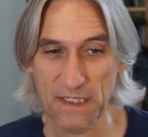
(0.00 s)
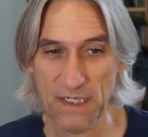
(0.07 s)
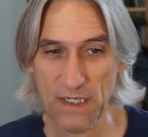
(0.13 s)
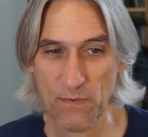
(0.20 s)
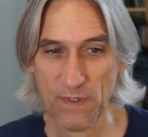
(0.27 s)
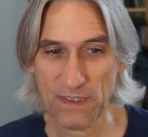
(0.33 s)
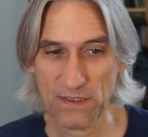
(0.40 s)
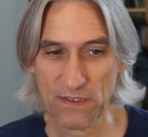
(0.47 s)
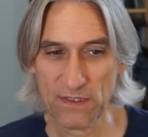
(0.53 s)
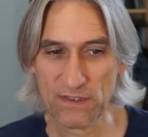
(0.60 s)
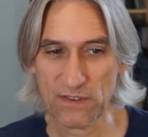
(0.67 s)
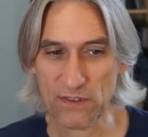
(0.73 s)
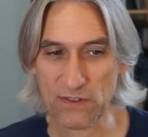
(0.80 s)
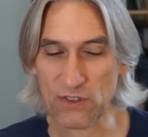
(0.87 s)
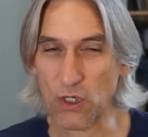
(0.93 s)
well, it's
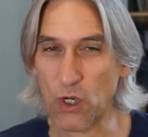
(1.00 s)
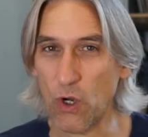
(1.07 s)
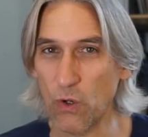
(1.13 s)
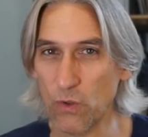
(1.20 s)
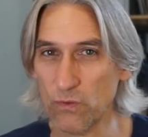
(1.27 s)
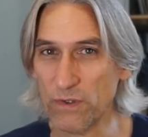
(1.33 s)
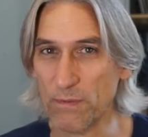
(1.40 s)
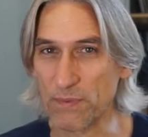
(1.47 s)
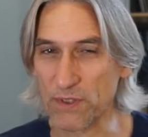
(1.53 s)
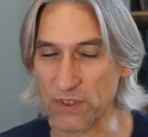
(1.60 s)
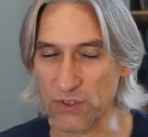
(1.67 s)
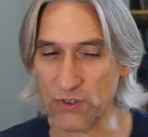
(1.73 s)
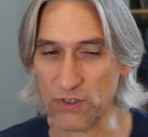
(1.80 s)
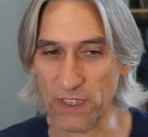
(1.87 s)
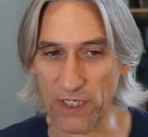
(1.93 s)
just to, to hold the
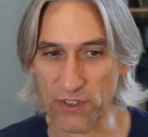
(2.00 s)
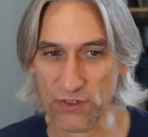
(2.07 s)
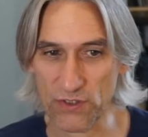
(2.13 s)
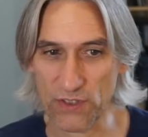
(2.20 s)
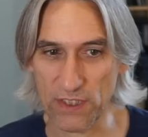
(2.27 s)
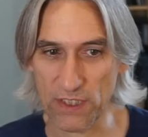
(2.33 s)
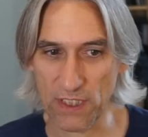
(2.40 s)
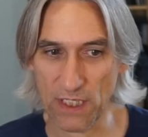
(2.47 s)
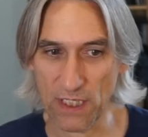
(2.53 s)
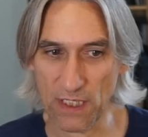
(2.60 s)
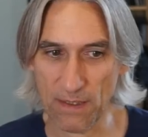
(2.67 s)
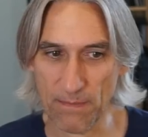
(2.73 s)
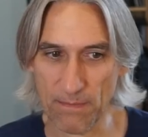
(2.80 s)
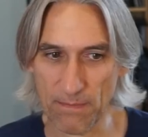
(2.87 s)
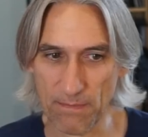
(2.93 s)
position, actually,
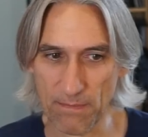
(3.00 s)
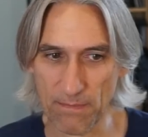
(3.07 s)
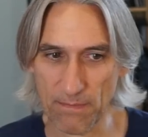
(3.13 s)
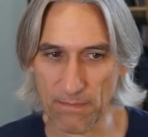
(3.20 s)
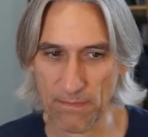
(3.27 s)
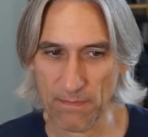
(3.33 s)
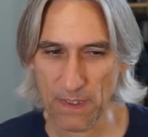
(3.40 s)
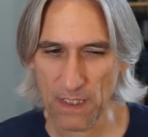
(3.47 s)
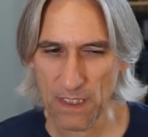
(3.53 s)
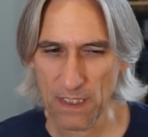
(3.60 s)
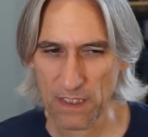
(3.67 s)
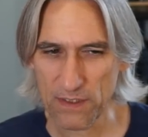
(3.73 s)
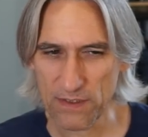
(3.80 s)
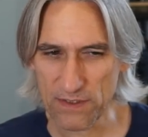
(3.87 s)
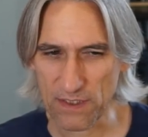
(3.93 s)

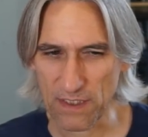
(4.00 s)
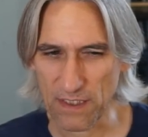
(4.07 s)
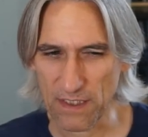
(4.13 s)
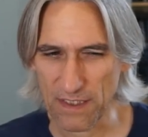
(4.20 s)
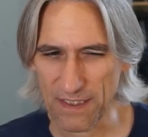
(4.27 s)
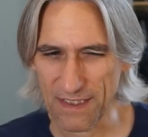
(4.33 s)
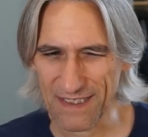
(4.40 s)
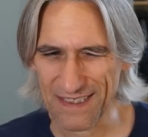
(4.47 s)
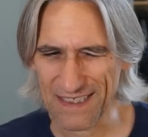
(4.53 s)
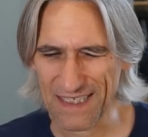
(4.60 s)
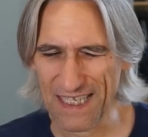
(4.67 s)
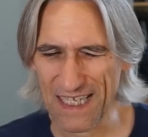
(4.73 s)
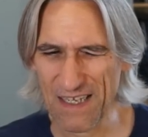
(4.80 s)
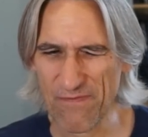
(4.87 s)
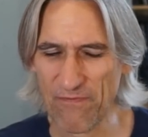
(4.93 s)
because um,
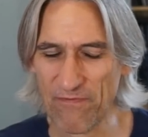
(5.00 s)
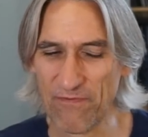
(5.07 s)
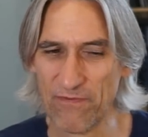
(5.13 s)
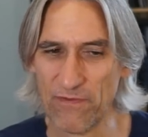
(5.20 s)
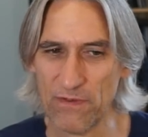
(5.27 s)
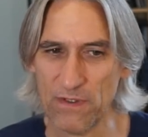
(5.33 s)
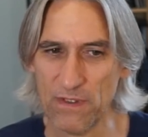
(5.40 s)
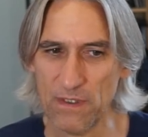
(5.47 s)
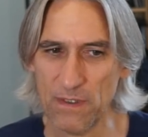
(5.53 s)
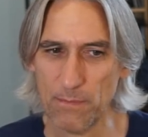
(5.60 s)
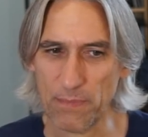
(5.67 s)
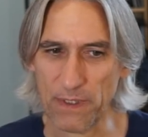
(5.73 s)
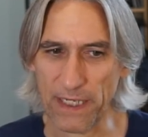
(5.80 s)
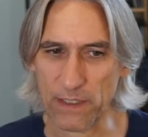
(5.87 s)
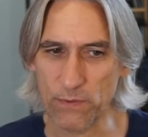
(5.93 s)
if
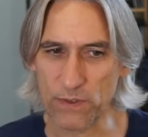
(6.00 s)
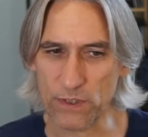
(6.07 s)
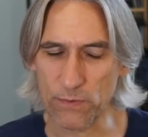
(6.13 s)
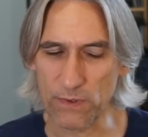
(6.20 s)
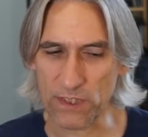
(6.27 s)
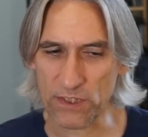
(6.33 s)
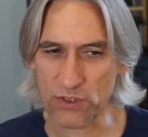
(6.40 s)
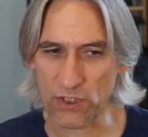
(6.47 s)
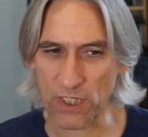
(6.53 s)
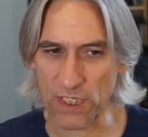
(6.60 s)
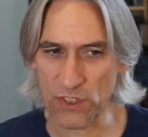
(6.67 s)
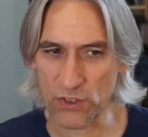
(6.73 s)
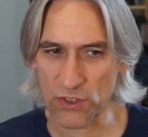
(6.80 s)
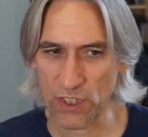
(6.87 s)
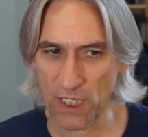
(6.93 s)
black were to
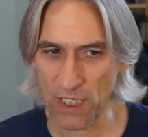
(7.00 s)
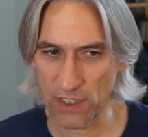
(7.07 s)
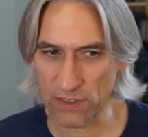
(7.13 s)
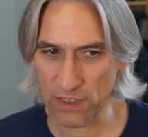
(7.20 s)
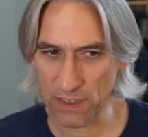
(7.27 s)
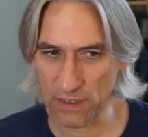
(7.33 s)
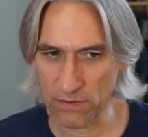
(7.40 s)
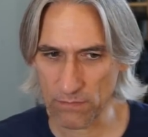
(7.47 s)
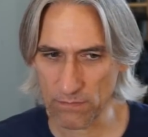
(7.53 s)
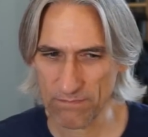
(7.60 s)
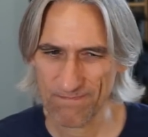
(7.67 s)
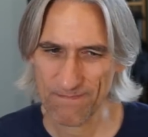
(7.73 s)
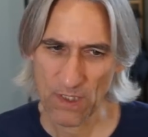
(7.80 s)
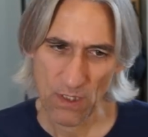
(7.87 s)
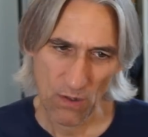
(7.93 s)
exchange here, then,
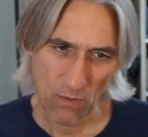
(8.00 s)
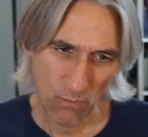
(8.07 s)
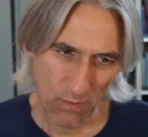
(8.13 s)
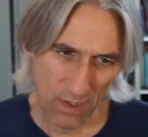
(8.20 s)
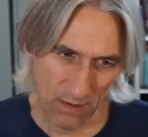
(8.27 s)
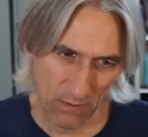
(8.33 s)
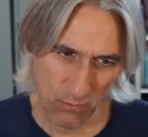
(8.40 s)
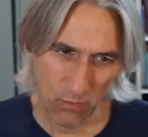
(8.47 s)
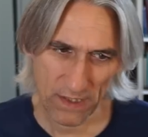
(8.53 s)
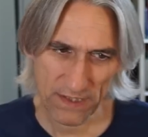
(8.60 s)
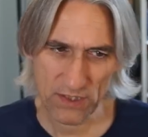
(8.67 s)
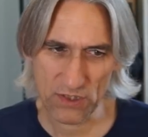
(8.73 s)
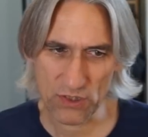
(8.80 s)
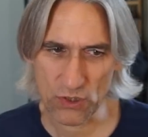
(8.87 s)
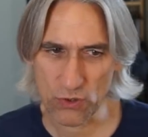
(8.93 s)
well,
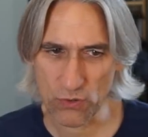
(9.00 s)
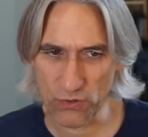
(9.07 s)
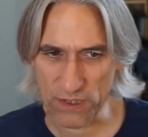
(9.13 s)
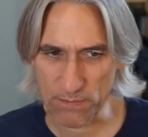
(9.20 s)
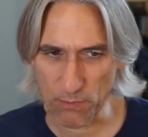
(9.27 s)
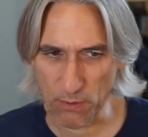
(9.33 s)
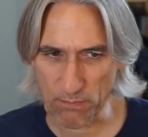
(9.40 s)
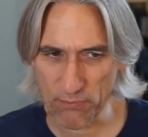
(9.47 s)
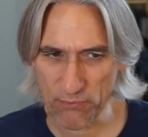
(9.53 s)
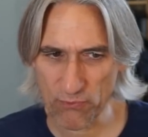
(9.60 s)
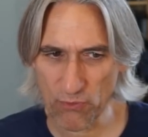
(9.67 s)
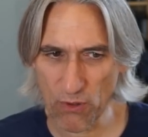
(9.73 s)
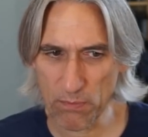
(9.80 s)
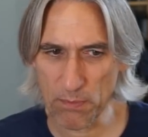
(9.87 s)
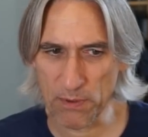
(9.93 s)
white has a choice, but
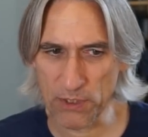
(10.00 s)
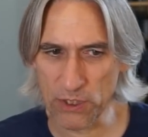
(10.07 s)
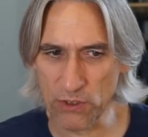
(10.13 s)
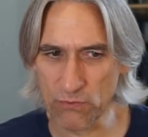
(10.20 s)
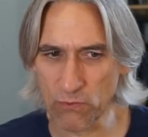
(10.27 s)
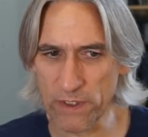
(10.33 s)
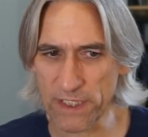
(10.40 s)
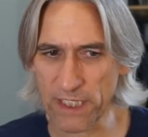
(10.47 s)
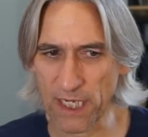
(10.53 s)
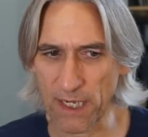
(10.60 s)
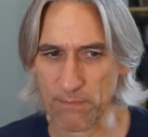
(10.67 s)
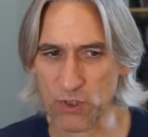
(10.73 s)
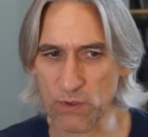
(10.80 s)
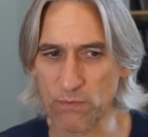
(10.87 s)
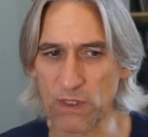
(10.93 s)
probably you'd
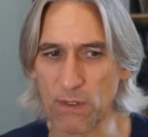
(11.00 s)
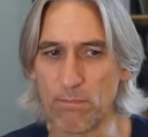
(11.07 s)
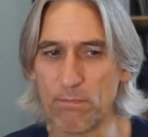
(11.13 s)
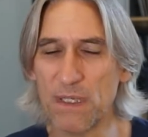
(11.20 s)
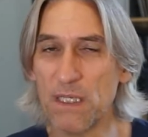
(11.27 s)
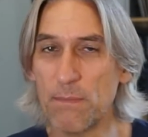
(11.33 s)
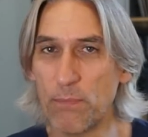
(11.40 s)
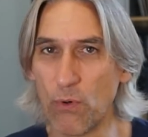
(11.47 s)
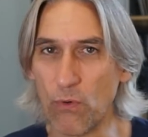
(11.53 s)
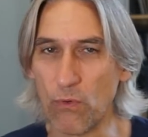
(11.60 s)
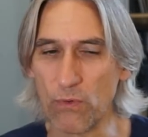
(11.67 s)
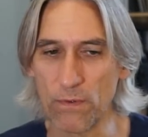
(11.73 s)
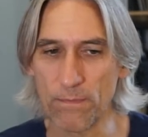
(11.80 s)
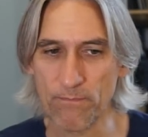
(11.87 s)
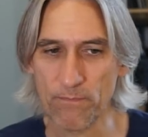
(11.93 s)
recapture with the b pawn